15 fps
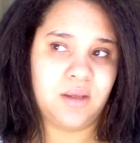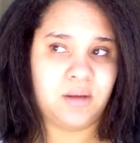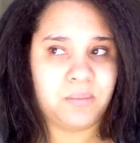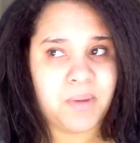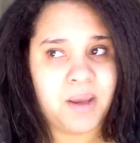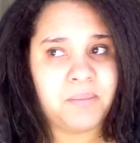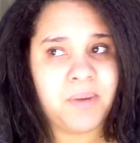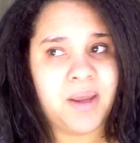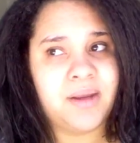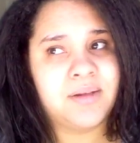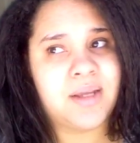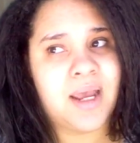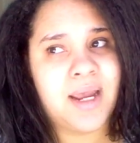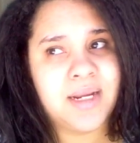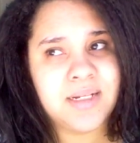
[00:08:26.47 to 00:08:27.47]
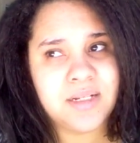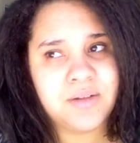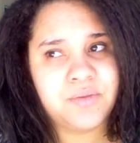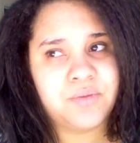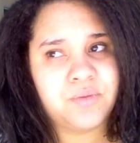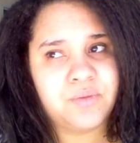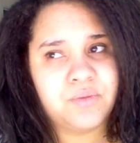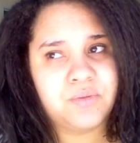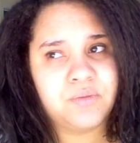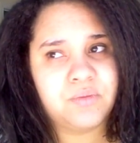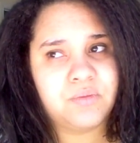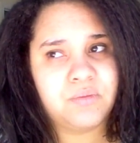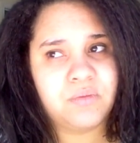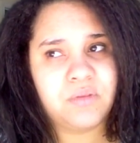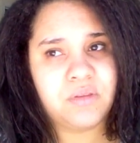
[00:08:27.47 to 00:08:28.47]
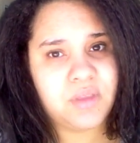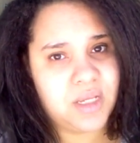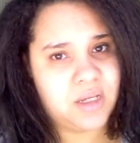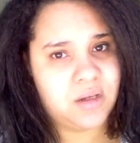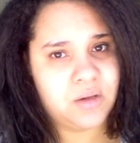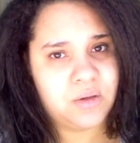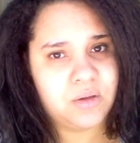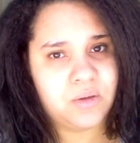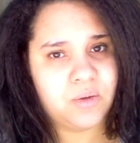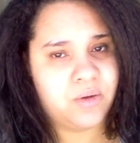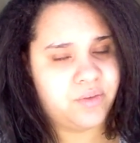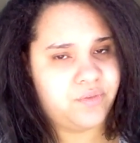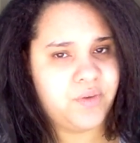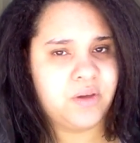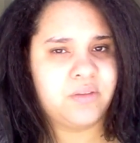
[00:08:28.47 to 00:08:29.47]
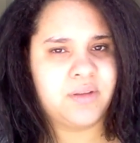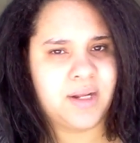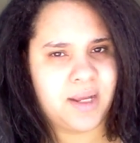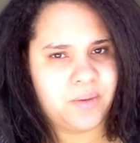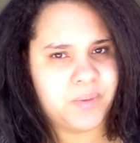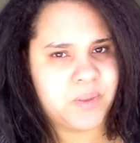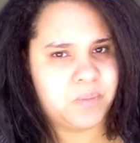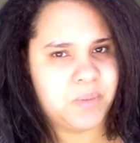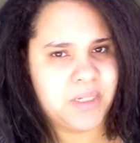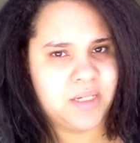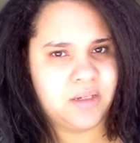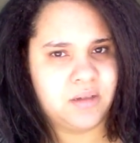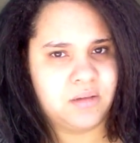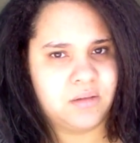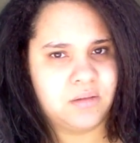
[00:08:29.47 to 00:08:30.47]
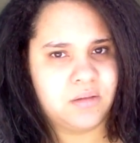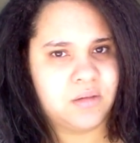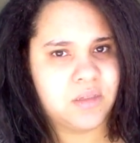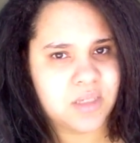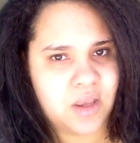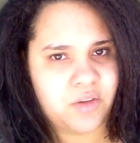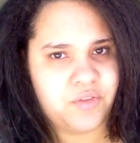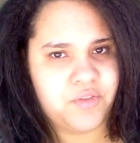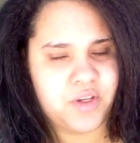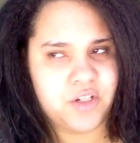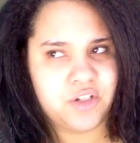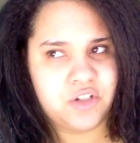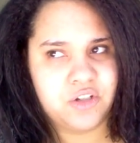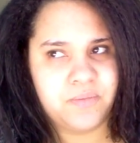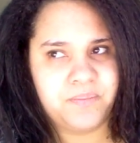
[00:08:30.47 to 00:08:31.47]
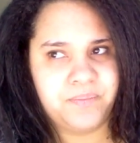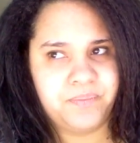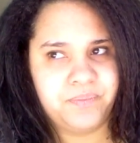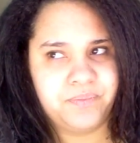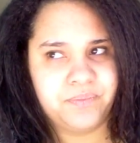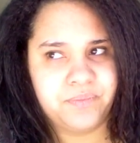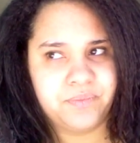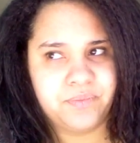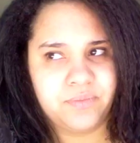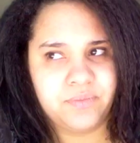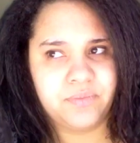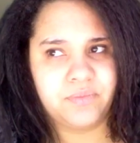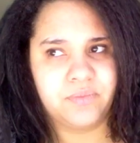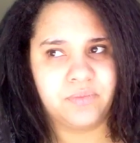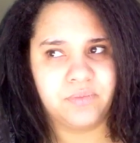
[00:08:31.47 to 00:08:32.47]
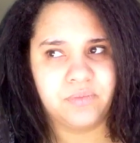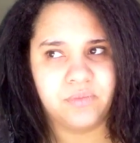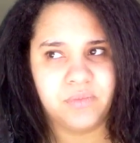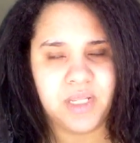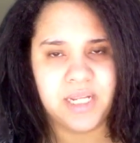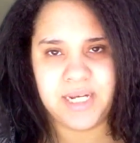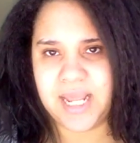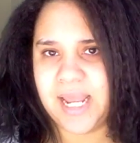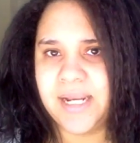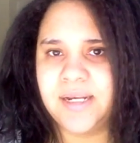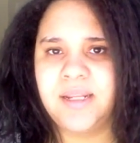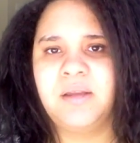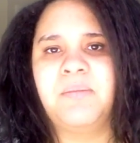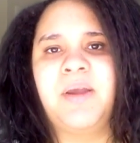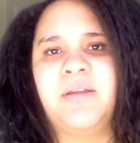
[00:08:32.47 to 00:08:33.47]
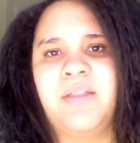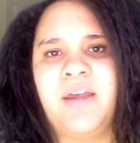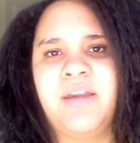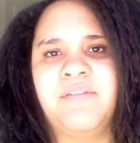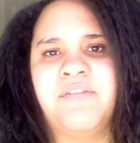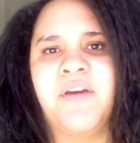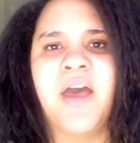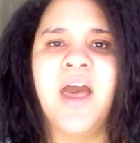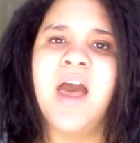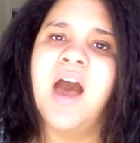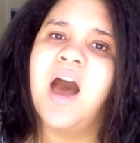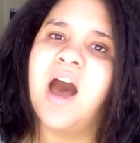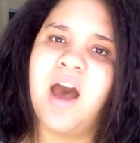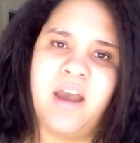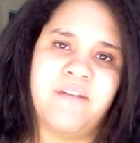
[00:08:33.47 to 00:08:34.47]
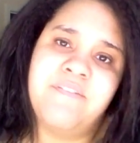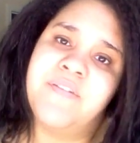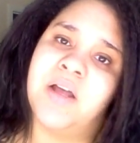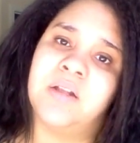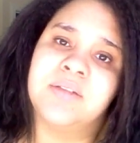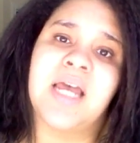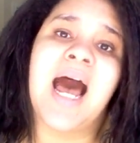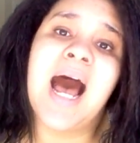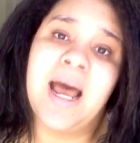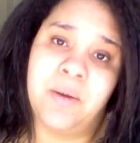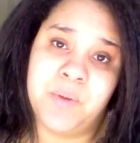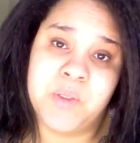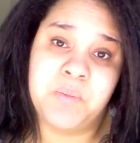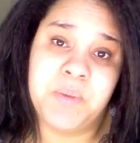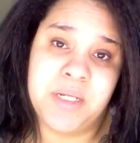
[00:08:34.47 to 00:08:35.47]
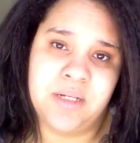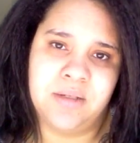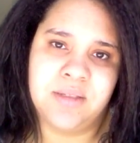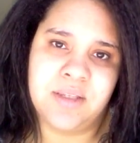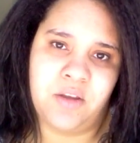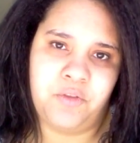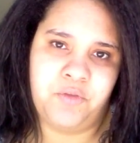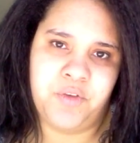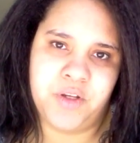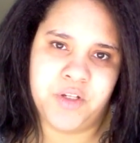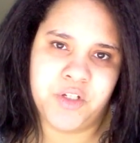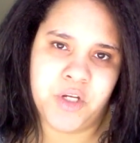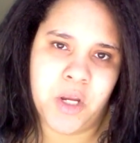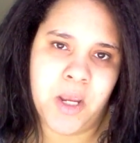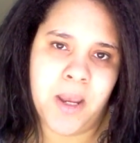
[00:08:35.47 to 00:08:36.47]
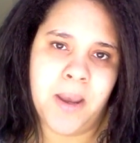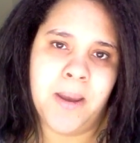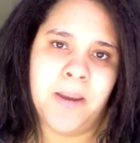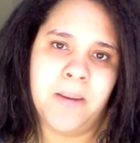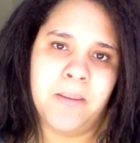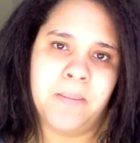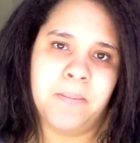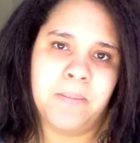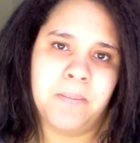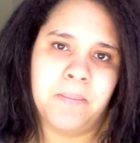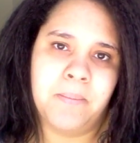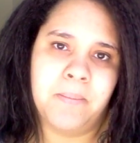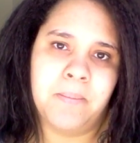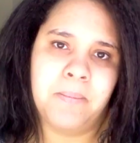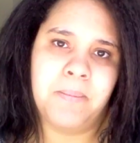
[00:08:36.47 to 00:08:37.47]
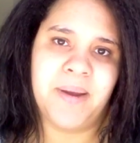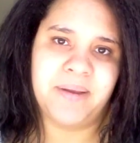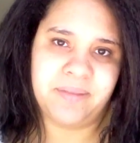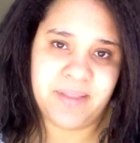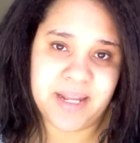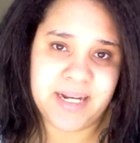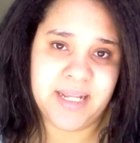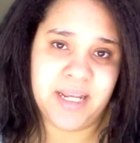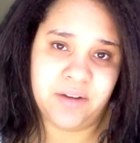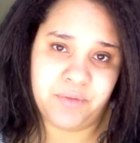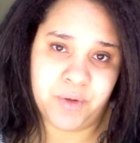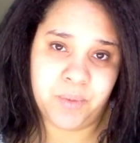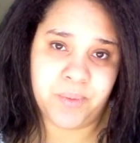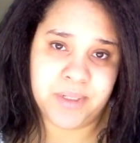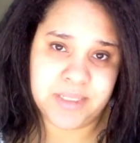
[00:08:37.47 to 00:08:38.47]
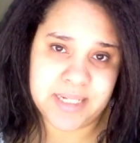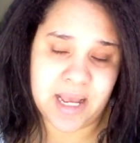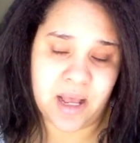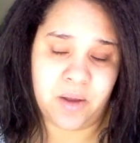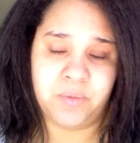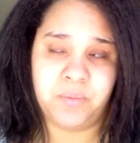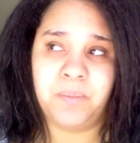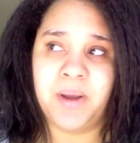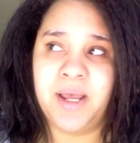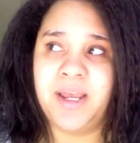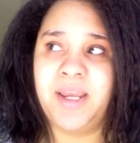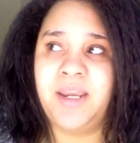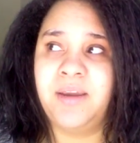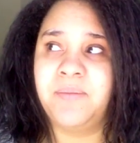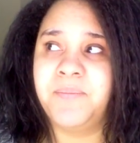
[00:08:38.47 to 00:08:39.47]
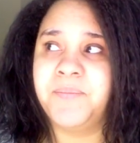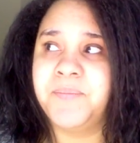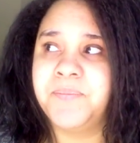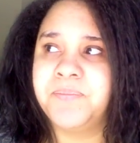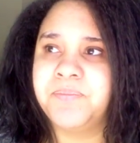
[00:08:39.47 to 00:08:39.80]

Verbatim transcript: And in my mind, I didn't think or feel that I was being selfish in ending my life. I felt I was being selfish by letting everyone down, by